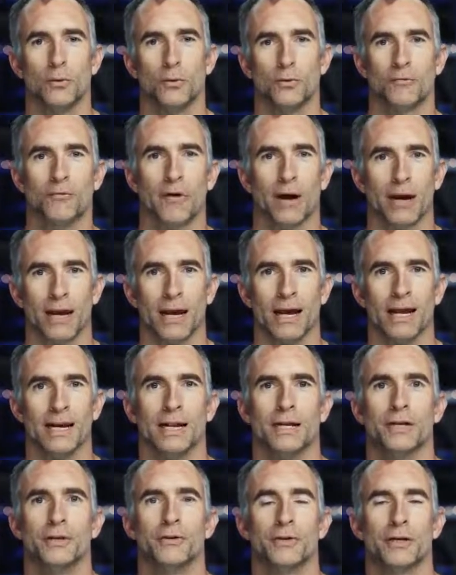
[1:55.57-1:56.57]
front light,
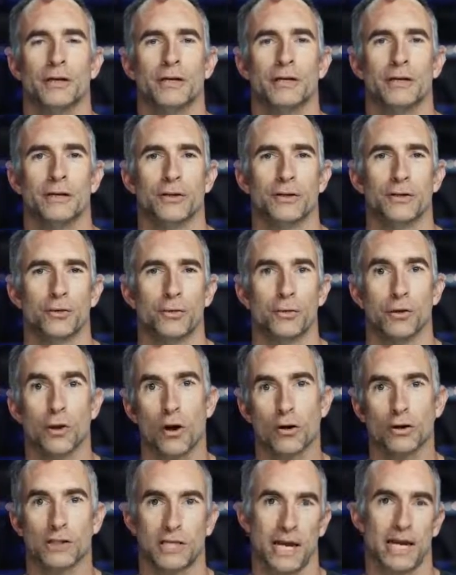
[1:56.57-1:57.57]
and you can do
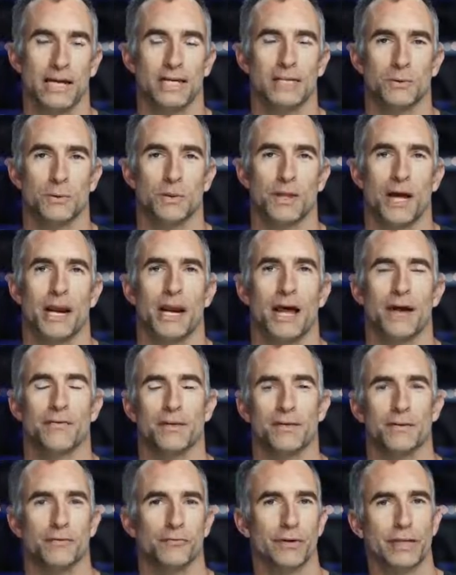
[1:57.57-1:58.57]
long takes without
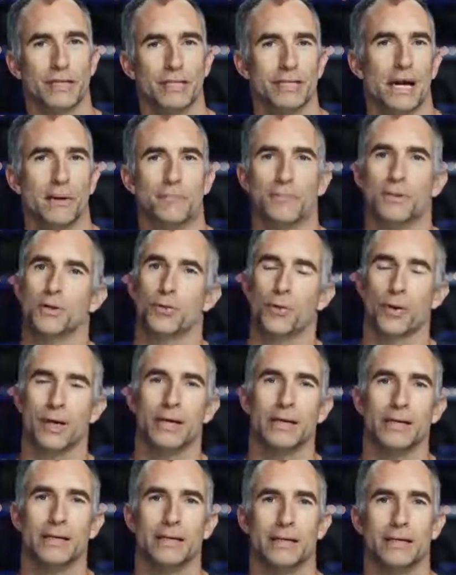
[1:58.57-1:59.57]
having to reset
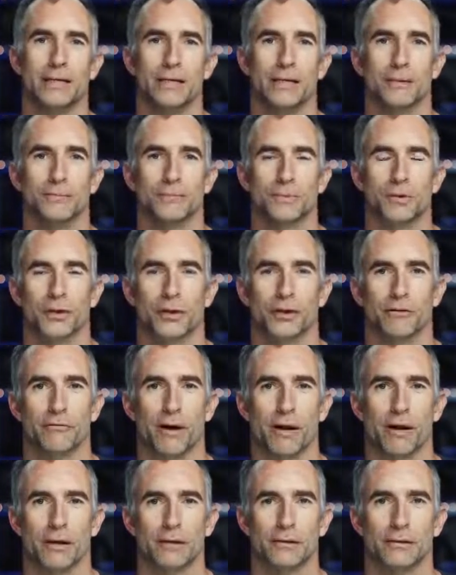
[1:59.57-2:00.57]
between turning
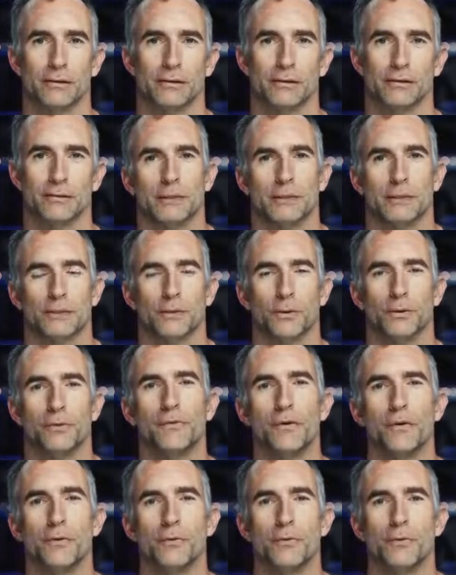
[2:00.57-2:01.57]
around. So
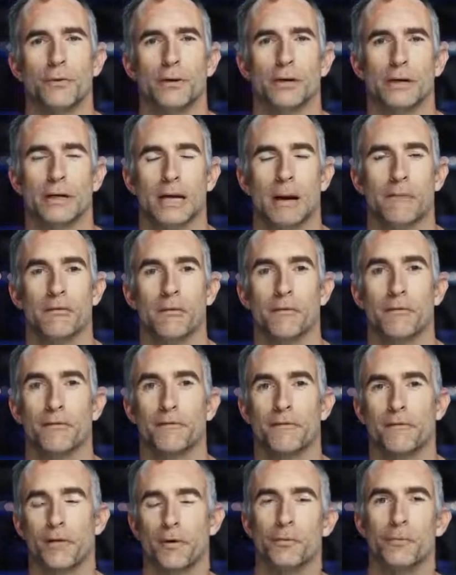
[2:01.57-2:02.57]
if you come from a
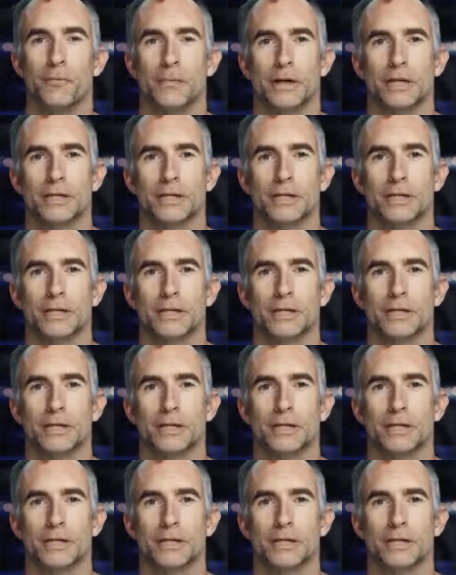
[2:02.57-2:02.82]
film